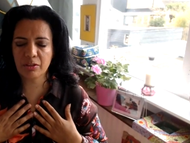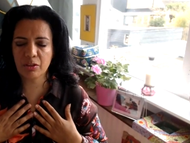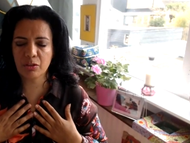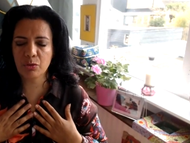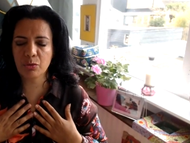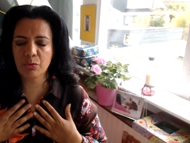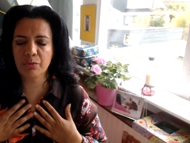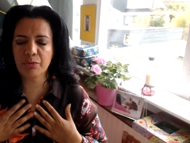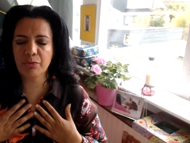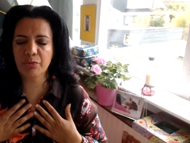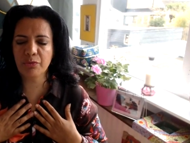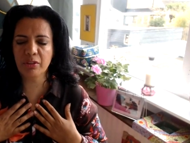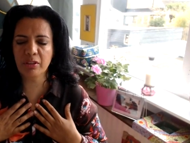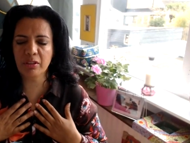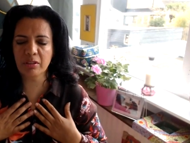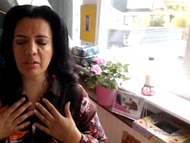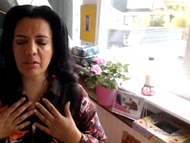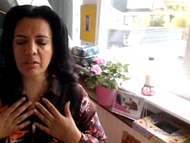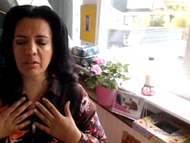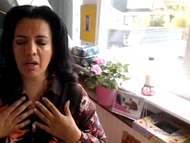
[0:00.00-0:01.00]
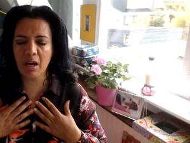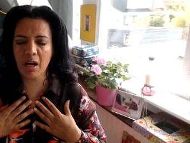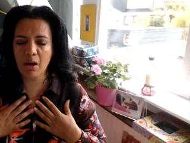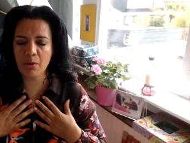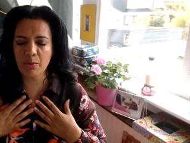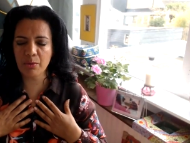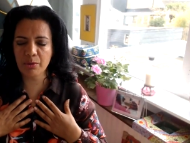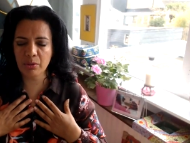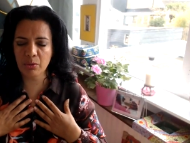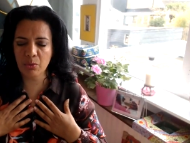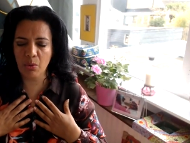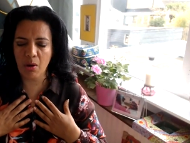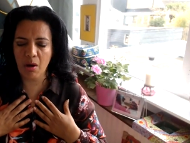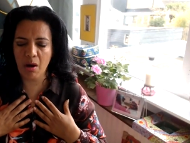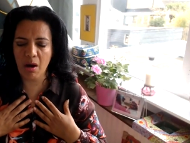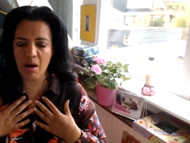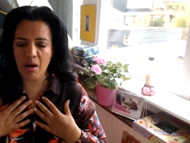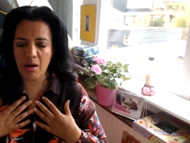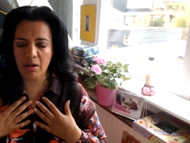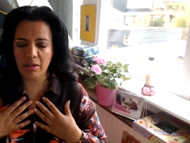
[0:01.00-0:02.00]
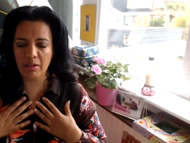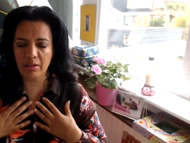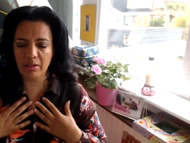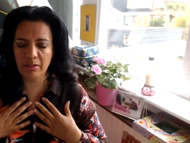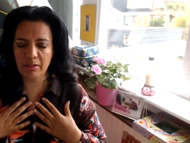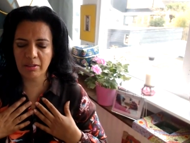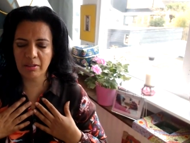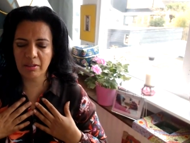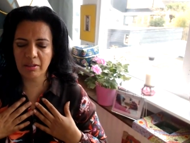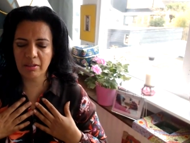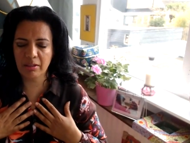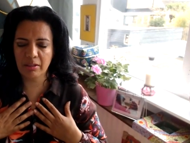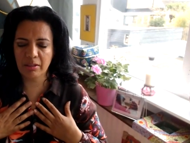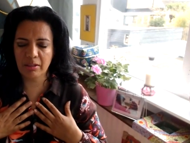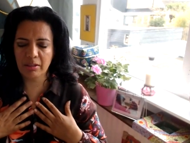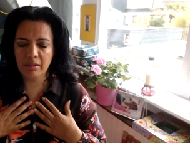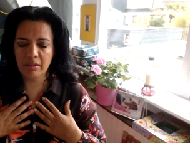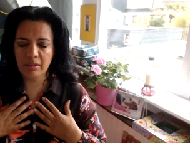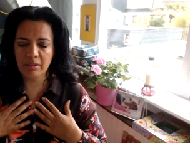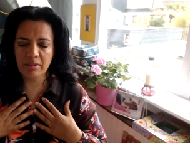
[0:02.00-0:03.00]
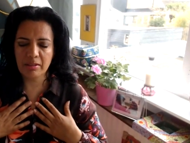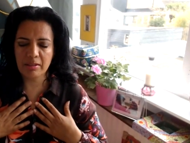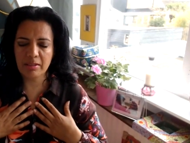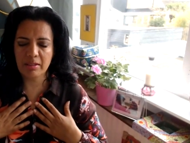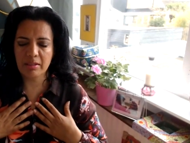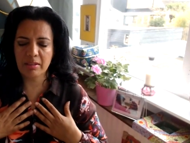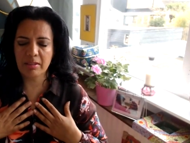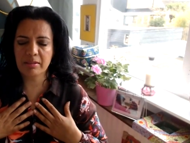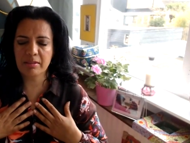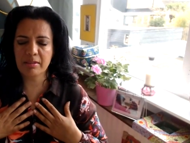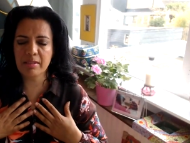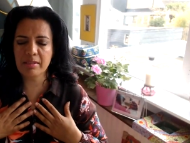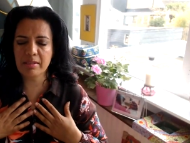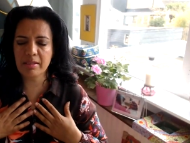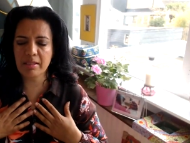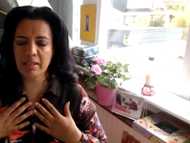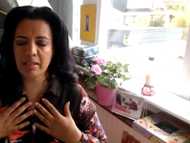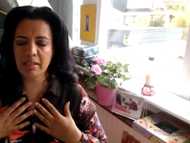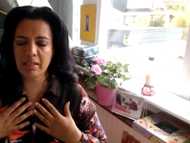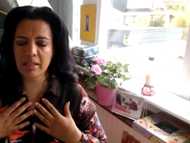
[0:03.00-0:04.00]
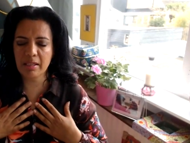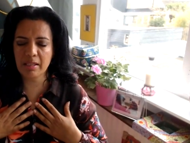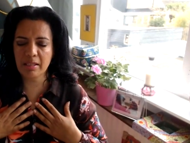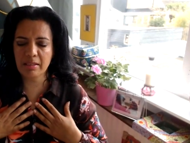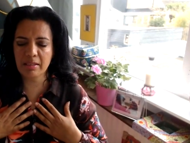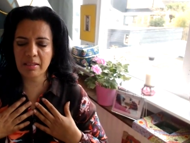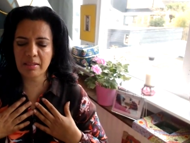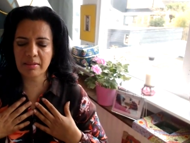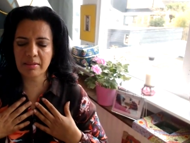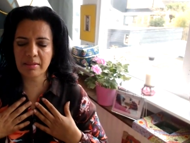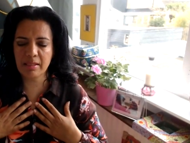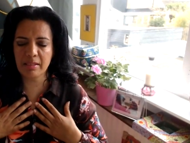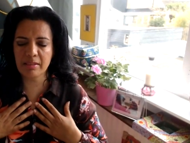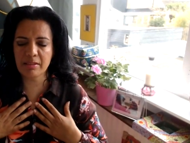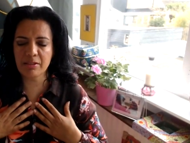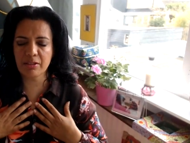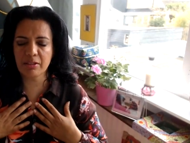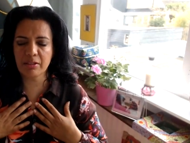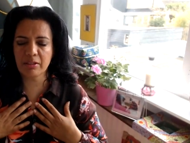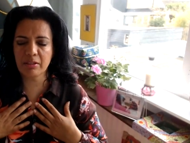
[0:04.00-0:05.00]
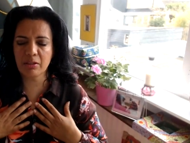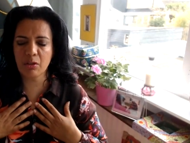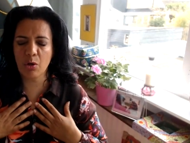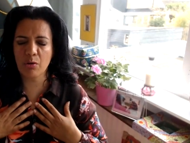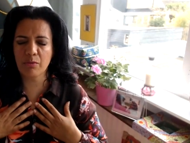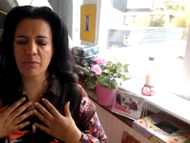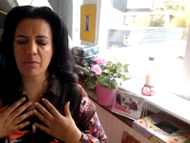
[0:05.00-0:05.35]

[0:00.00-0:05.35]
that you feel how you are sitting in the center